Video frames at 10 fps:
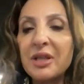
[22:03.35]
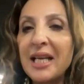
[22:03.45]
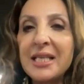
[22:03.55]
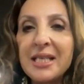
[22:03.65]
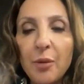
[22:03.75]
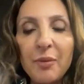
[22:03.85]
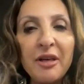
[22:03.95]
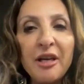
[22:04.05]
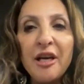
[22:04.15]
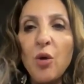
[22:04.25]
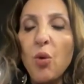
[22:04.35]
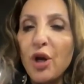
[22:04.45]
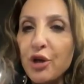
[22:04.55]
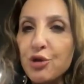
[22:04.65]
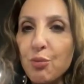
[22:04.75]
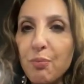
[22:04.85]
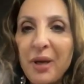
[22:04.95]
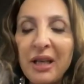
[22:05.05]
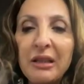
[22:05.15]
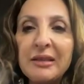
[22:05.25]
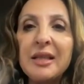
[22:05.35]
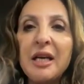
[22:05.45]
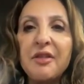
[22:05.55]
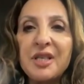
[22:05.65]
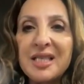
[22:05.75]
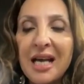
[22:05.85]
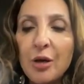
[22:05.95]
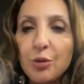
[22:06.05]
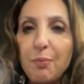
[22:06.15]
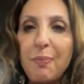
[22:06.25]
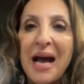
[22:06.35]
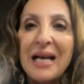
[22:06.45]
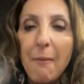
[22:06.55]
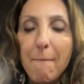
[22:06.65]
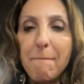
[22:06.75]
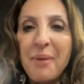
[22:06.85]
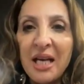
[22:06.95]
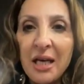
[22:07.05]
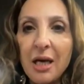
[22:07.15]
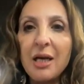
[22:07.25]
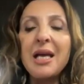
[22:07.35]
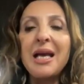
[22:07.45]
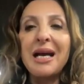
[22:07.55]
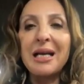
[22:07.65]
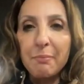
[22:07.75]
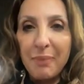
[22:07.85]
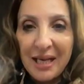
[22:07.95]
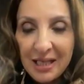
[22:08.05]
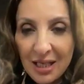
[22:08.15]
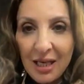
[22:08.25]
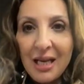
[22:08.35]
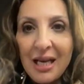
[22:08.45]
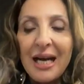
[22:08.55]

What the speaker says: And they tell me we're going to build the South back bigger and better.